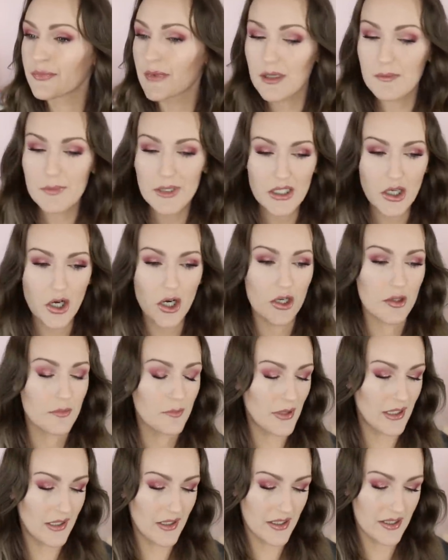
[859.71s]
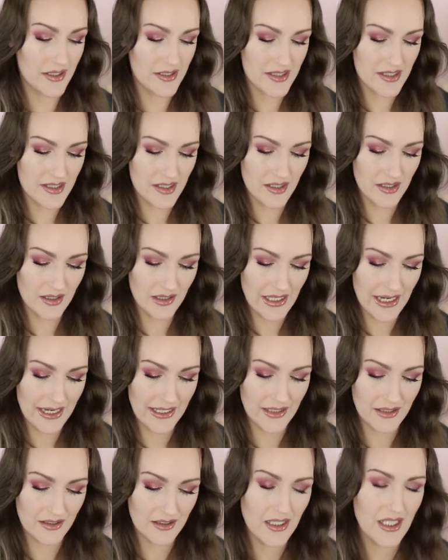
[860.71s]
Let me know because
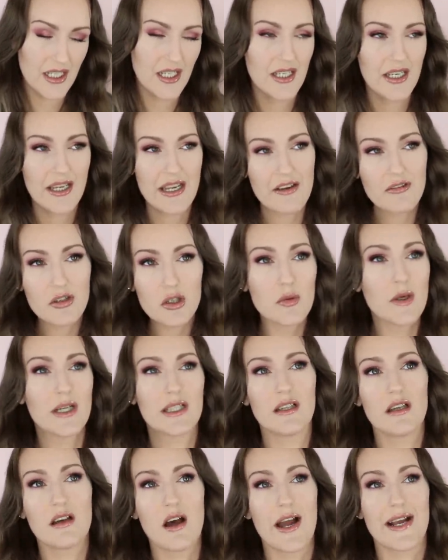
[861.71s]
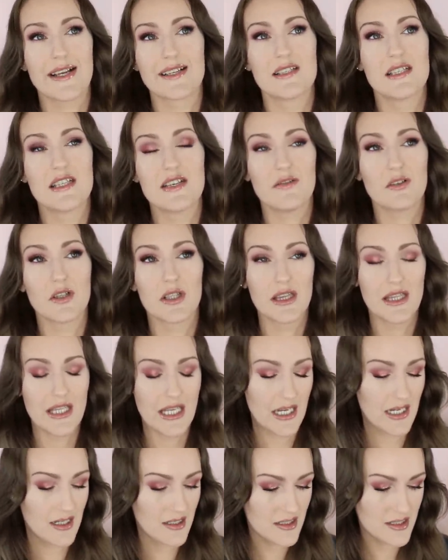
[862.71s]
like everyone likes different
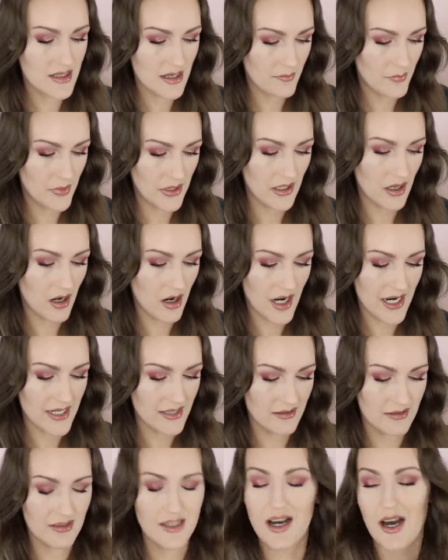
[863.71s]
things, but I